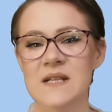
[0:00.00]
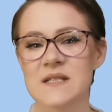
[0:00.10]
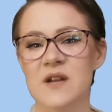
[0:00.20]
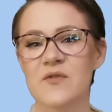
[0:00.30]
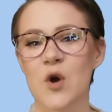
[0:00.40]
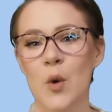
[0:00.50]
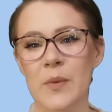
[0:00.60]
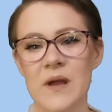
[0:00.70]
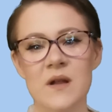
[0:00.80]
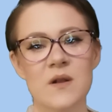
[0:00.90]
Instead of
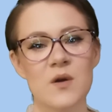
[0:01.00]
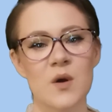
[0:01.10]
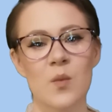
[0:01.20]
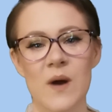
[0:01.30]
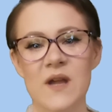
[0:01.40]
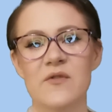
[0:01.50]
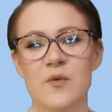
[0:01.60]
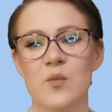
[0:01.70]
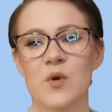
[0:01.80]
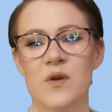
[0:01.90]
copying, look away
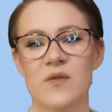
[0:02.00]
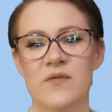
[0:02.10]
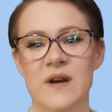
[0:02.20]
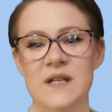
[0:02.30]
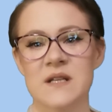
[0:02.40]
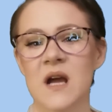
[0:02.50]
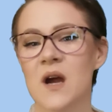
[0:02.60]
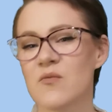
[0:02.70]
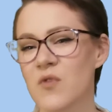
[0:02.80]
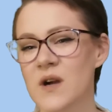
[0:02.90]
from what you have read
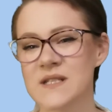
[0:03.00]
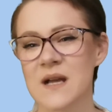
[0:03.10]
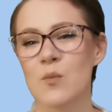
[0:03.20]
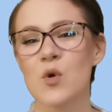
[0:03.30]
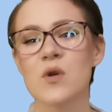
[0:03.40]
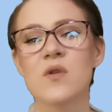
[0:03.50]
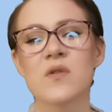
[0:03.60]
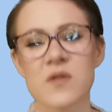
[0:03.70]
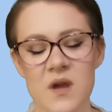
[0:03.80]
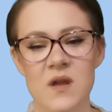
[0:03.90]
and write down what you
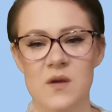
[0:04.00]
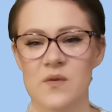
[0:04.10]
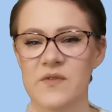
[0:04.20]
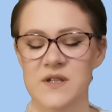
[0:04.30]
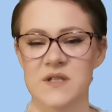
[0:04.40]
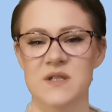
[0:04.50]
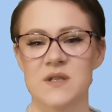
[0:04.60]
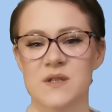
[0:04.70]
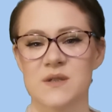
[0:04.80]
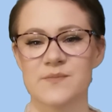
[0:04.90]
think you have
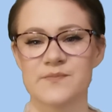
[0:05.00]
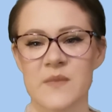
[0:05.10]
understood.